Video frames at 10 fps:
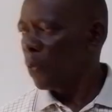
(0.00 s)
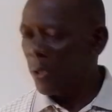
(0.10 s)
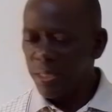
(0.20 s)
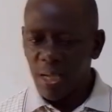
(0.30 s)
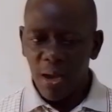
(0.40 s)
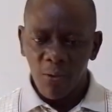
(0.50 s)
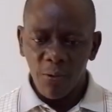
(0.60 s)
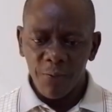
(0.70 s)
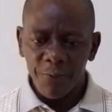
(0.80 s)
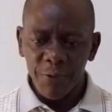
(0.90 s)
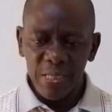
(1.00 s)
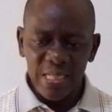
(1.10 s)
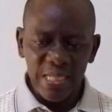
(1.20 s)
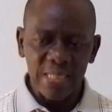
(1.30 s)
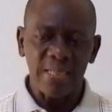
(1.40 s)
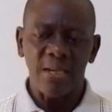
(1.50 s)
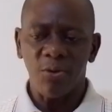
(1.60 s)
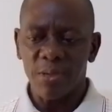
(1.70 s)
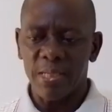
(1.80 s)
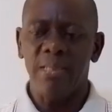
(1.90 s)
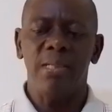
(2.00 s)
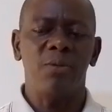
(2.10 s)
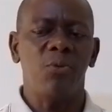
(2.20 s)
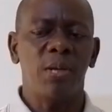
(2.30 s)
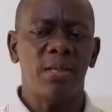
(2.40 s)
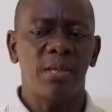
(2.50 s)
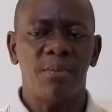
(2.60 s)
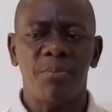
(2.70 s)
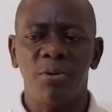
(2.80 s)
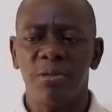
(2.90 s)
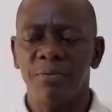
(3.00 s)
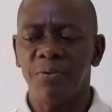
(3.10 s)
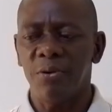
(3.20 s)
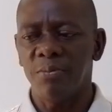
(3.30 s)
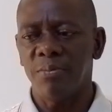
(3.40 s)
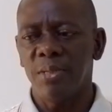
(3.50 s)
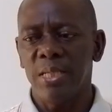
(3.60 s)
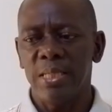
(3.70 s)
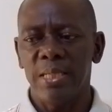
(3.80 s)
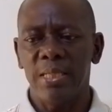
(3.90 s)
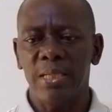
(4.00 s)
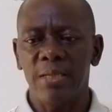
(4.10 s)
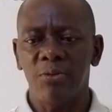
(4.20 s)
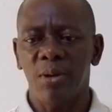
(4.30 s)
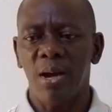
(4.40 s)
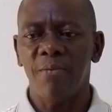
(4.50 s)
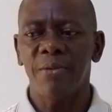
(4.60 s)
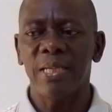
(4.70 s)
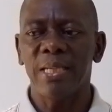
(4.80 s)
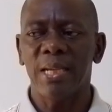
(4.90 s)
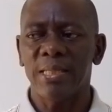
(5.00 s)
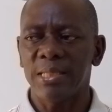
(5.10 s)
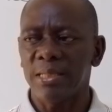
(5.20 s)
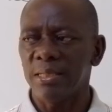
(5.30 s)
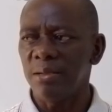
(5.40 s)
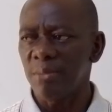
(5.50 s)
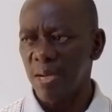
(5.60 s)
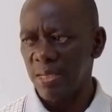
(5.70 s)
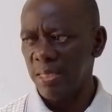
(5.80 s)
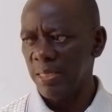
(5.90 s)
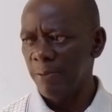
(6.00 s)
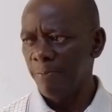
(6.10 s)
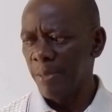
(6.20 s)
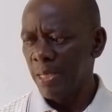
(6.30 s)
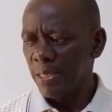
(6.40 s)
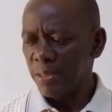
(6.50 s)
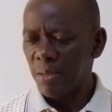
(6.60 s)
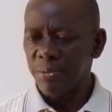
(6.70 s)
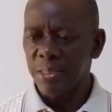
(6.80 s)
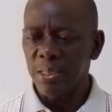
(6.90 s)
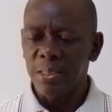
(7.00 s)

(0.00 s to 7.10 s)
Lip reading: which are conveniently located where they are bought from, they tend to have inelastic demand. Some